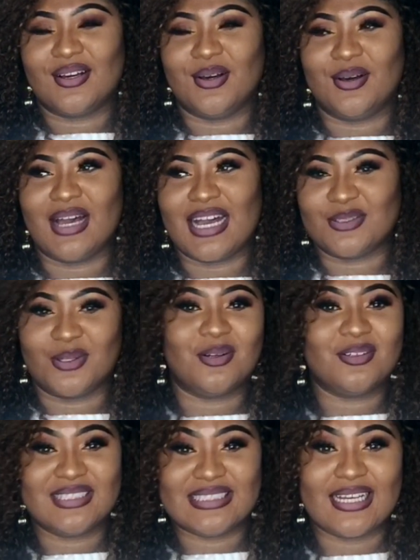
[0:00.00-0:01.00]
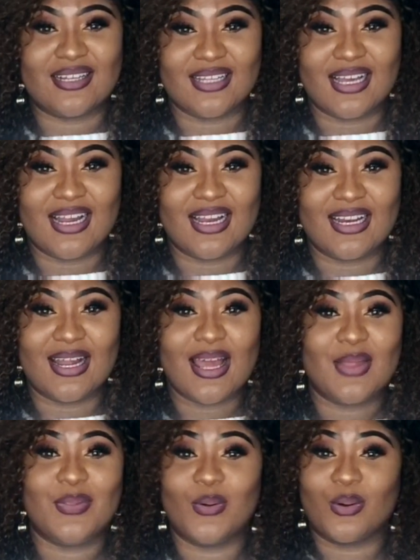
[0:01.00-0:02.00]
Adorant l'Éternel,
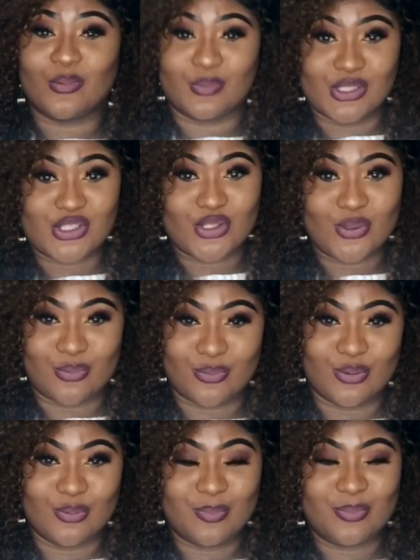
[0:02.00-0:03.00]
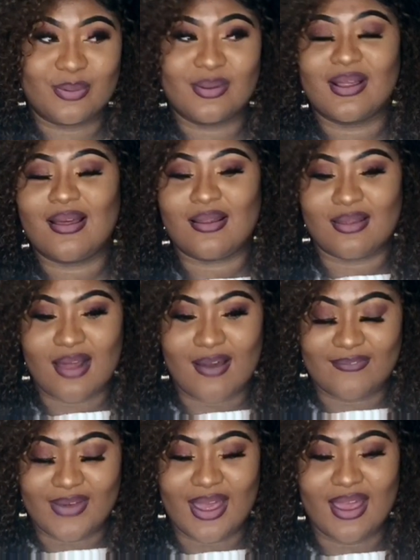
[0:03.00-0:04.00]
the original group,
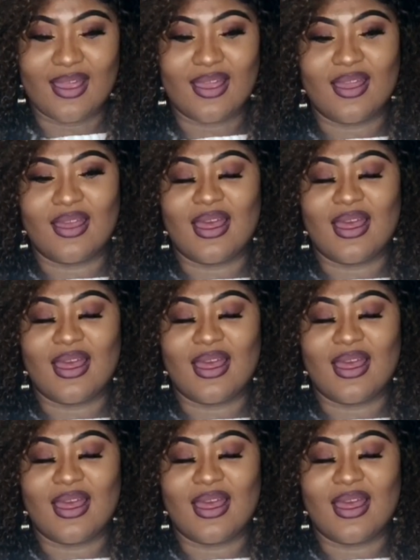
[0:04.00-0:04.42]
love it.